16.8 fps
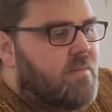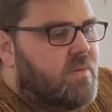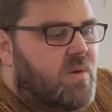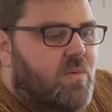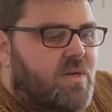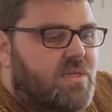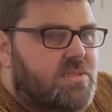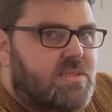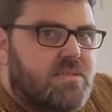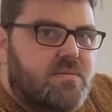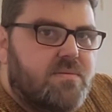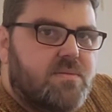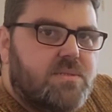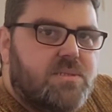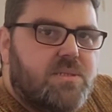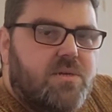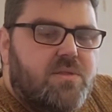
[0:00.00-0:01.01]
But it
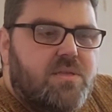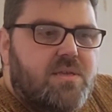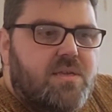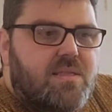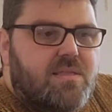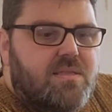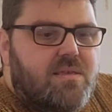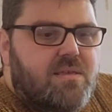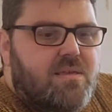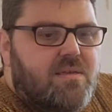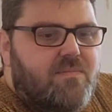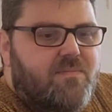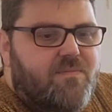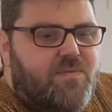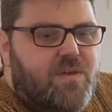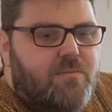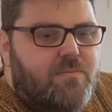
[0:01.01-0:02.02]
wasn't. So
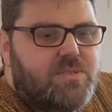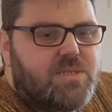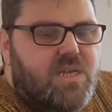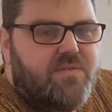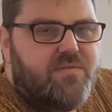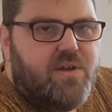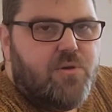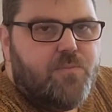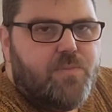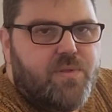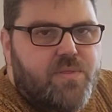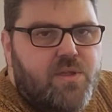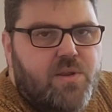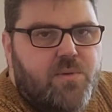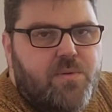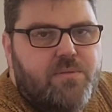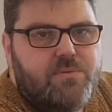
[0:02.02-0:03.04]
the field was kind of open.
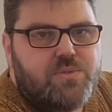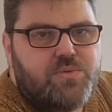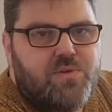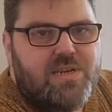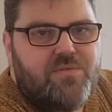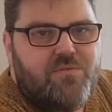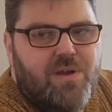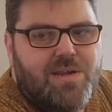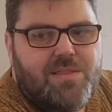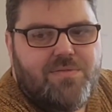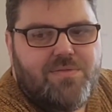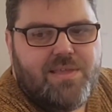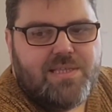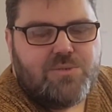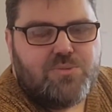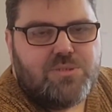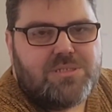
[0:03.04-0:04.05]
The only one that was really running
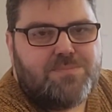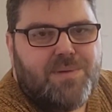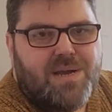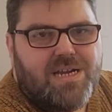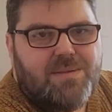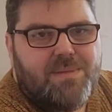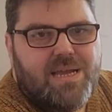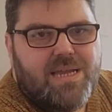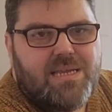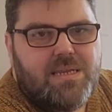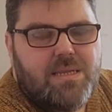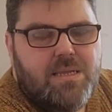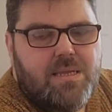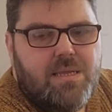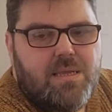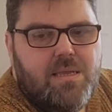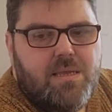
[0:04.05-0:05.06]
things was Spider-Man.
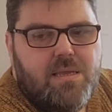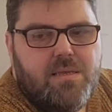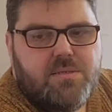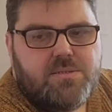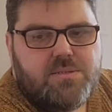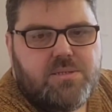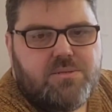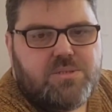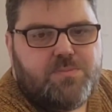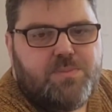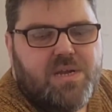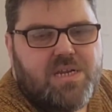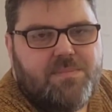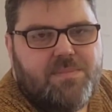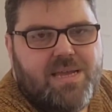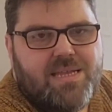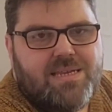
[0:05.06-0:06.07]
So
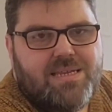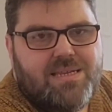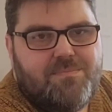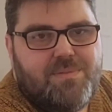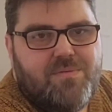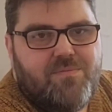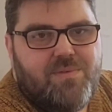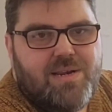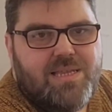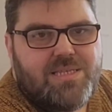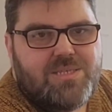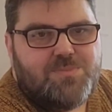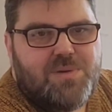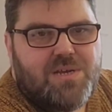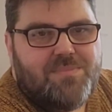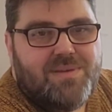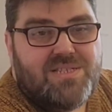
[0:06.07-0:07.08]
Spider-Man had been released.
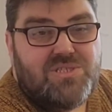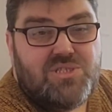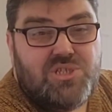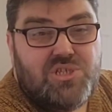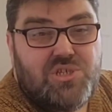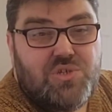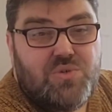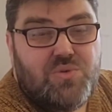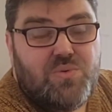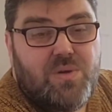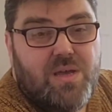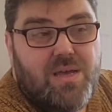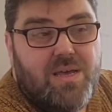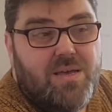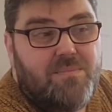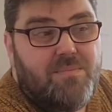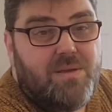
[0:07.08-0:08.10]
Spider-Man 2
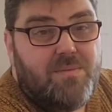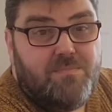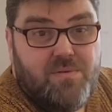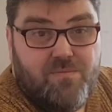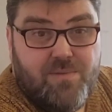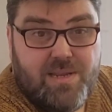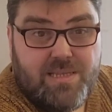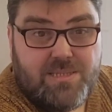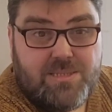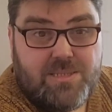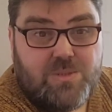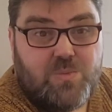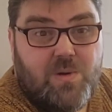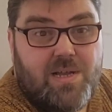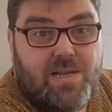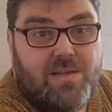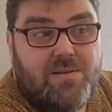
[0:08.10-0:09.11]
had been released as
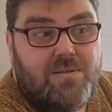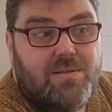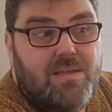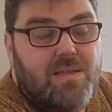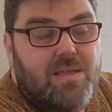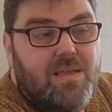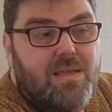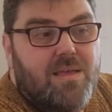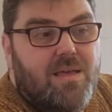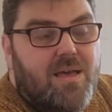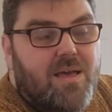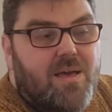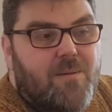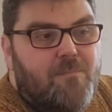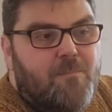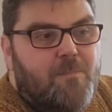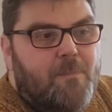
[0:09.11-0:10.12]
well.
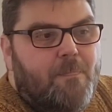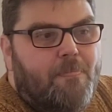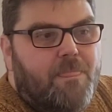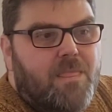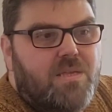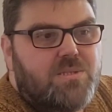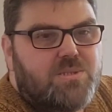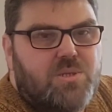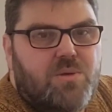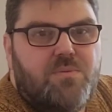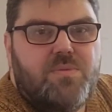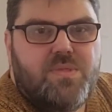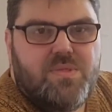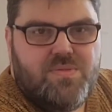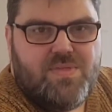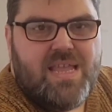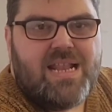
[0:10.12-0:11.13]

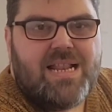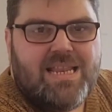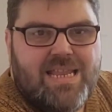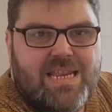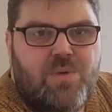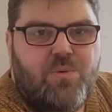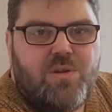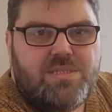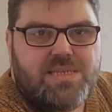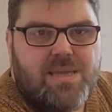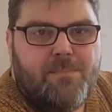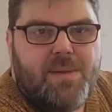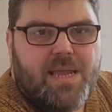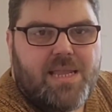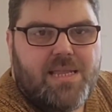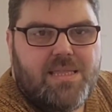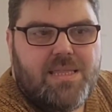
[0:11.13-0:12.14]
So they clearly wanted to get
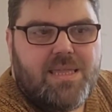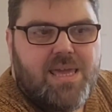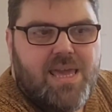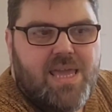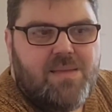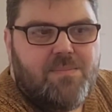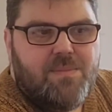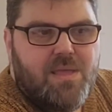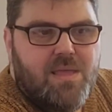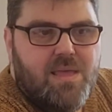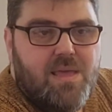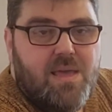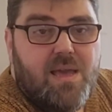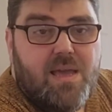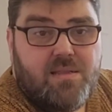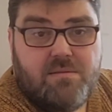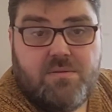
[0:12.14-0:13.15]
back in the game.
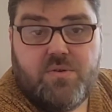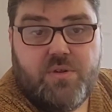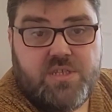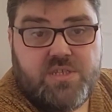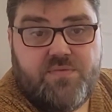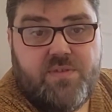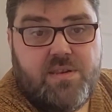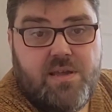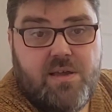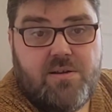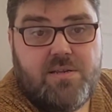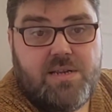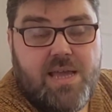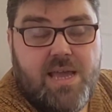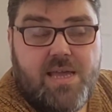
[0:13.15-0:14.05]
And Christopher Nolan